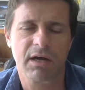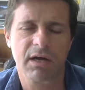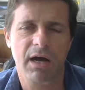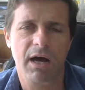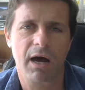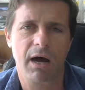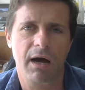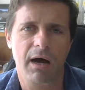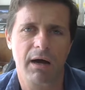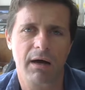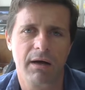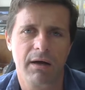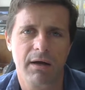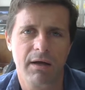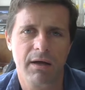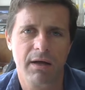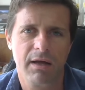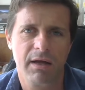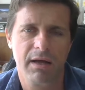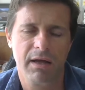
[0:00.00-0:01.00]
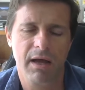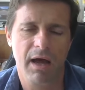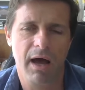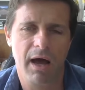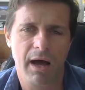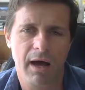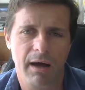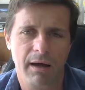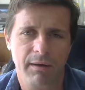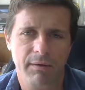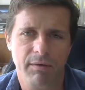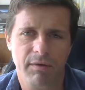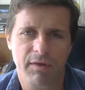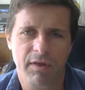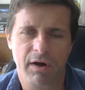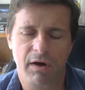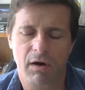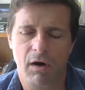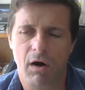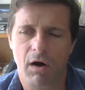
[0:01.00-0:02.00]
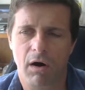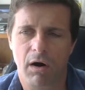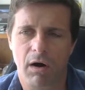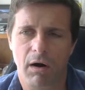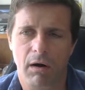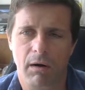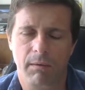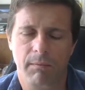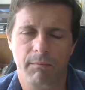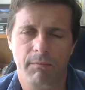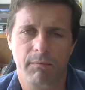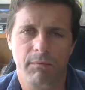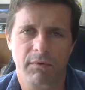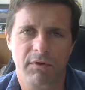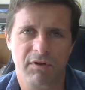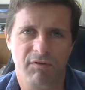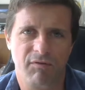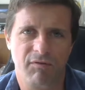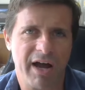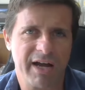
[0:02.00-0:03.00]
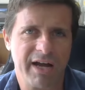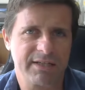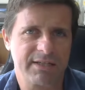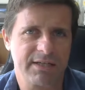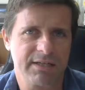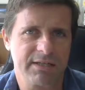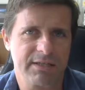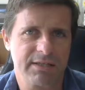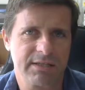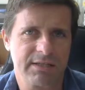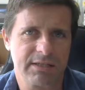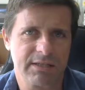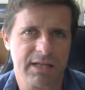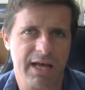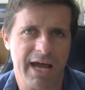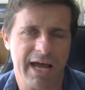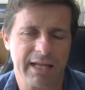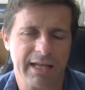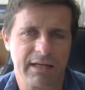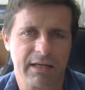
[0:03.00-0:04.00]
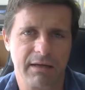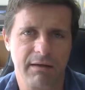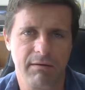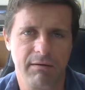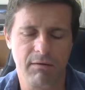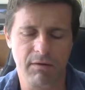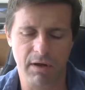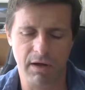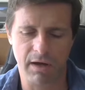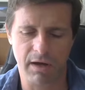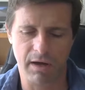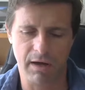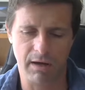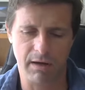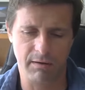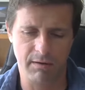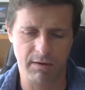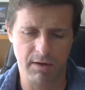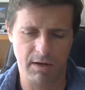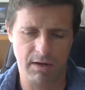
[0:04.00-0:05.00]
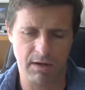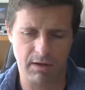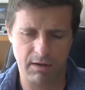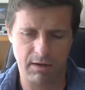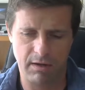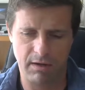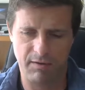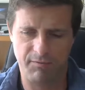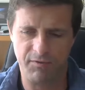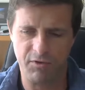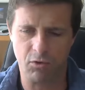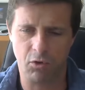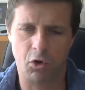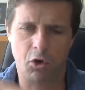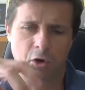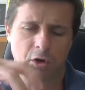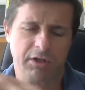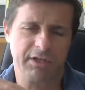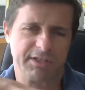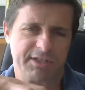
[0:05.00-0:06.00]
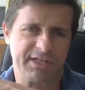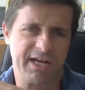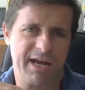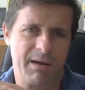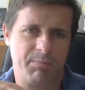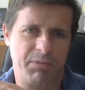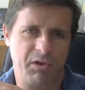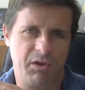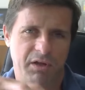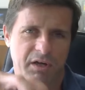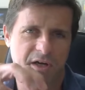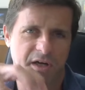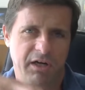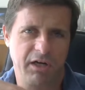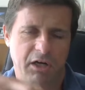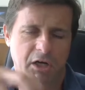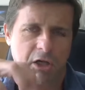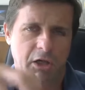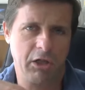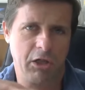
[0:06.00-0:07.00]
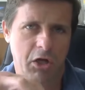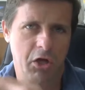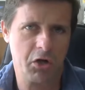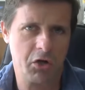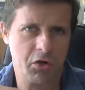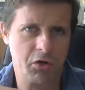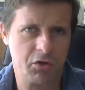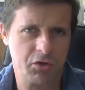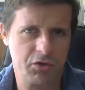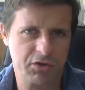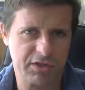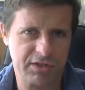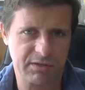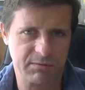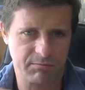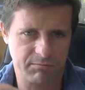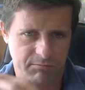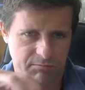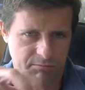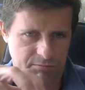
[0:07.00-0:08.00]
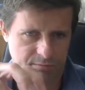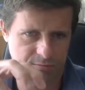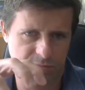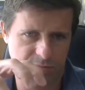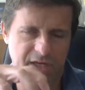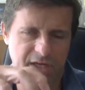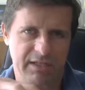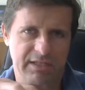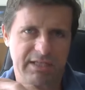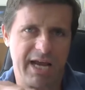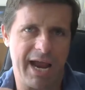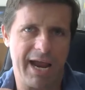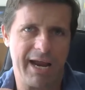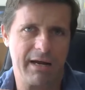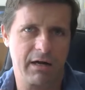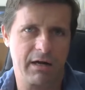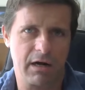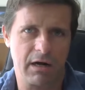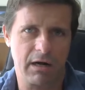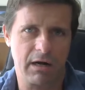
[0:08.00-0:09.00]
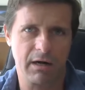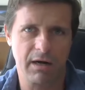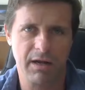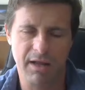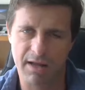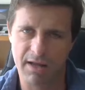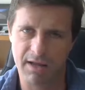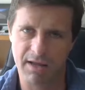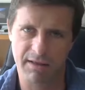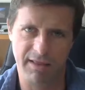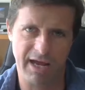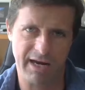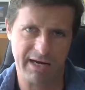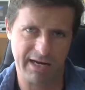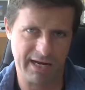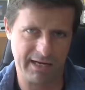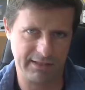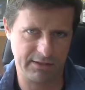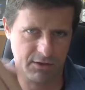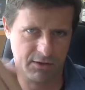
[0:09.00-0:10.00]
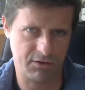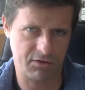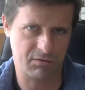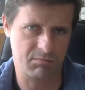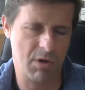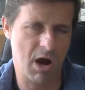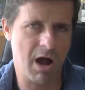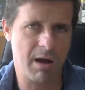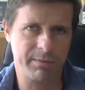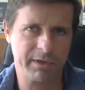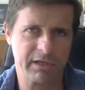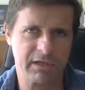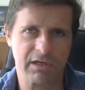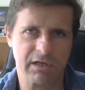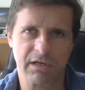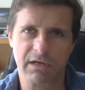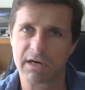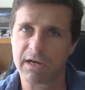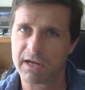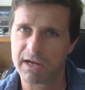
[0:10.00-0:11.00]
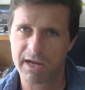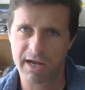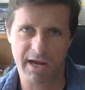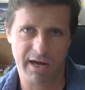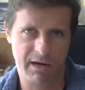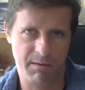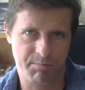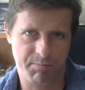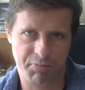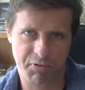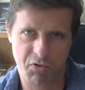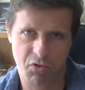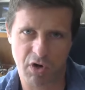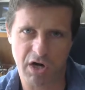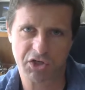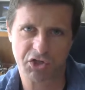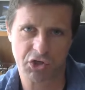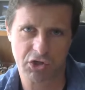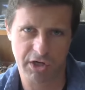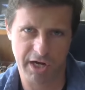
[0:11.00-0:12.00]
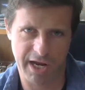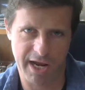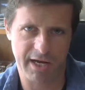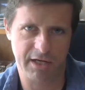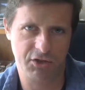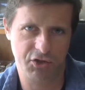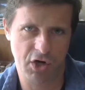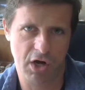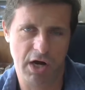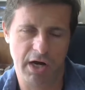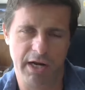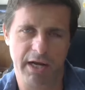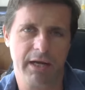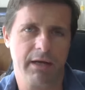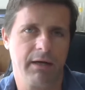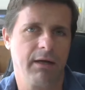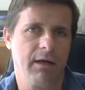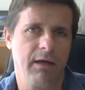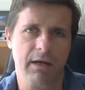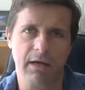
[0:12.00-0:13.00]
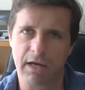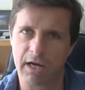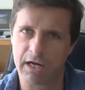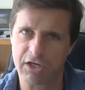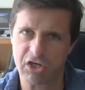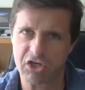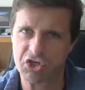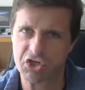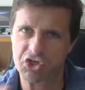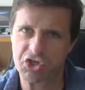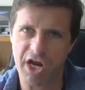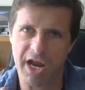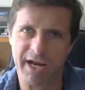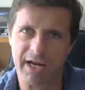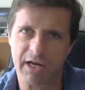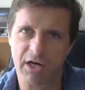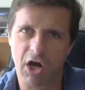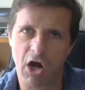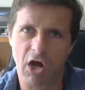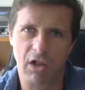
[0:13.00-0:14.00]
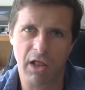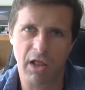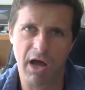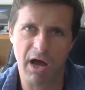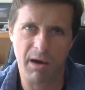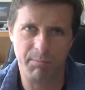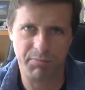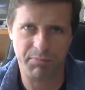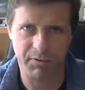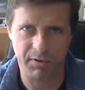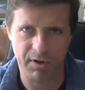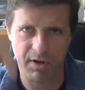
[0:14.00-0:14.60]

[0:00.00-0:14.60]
Uh, uh, there are devices that, uh, if you hold a sample in an enclosed container that has a thermometer and a pressure gauge on it, and you shake it all up,